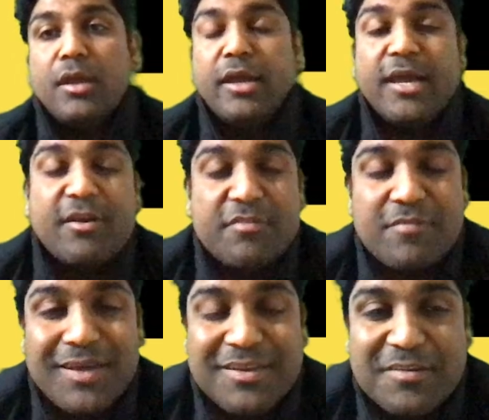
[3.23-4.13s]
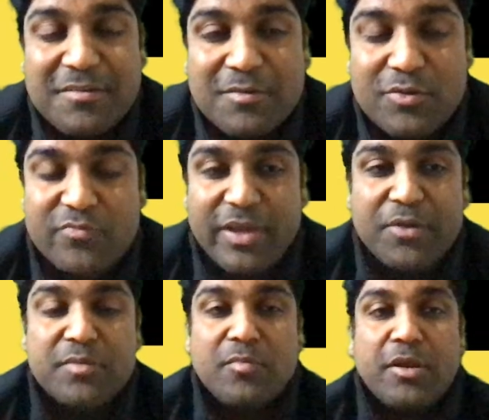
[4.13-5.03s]
Hello everyone, very
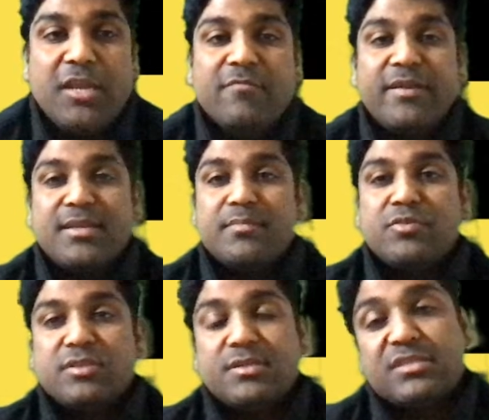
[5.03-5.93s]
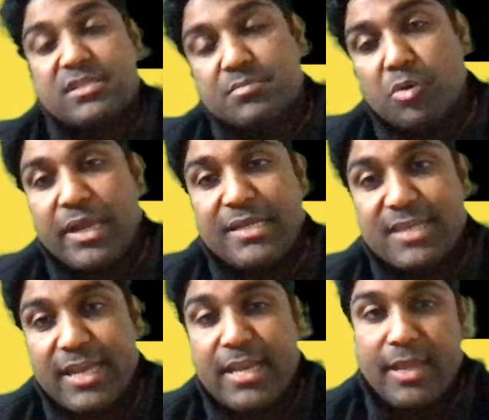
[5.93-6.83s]
good morning. Welcome to this morning
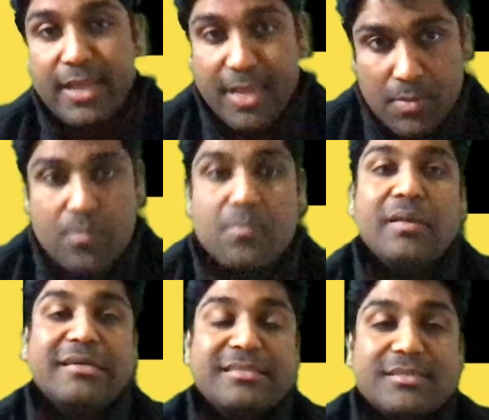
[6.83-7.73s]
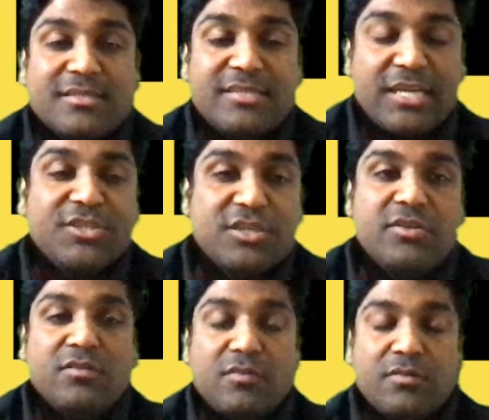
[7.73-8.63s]
10 a.m.
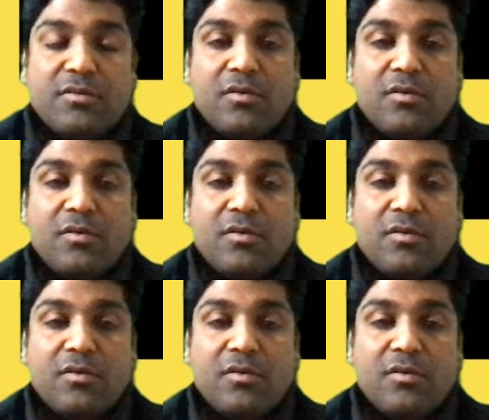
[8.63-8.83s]
session.